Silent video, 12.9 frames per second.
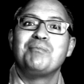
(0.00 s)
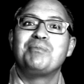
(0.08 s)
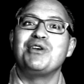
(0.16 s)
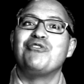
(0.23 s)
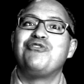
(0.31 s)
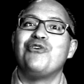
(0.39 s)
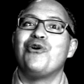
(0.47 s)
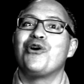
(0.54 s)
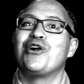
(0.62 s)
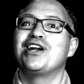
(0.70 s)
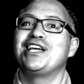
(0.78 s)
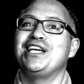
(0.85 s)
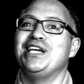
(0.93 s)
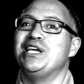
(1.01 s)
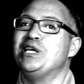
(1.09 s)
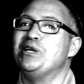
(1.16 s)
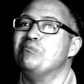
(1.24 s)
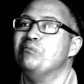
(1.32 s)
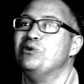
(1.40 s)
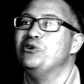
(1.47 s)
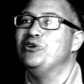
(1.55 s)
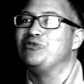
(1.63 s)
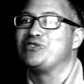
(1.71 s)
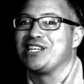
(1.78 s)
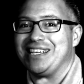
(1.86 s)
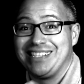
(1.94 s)
before he
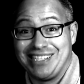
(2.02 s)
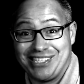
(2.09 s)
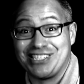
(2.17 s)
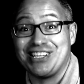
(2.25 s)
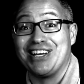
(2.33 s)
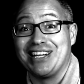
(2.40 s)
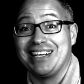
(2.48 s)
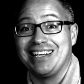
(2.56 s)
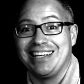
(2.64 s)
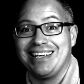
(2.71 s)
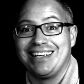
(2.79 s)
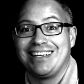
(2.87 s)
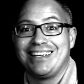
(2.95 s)
moves suddenly.